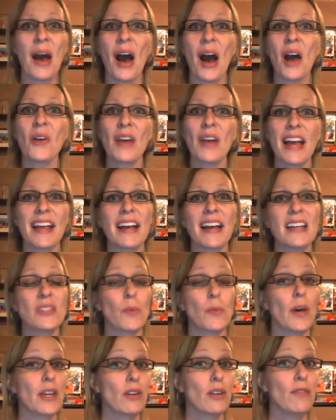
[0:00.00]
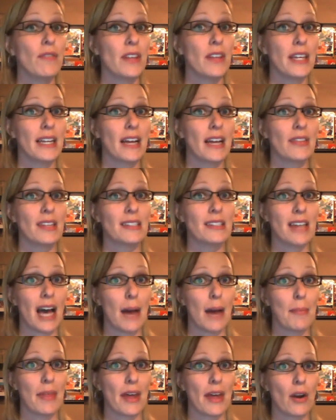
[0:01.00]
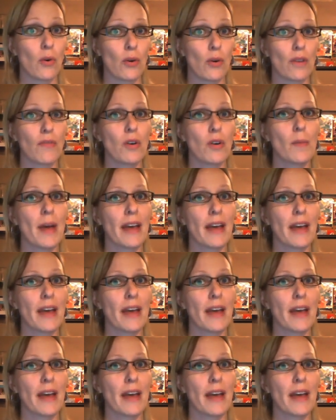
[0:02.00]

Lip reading: All right, guys, while you're filling out the top of that order form,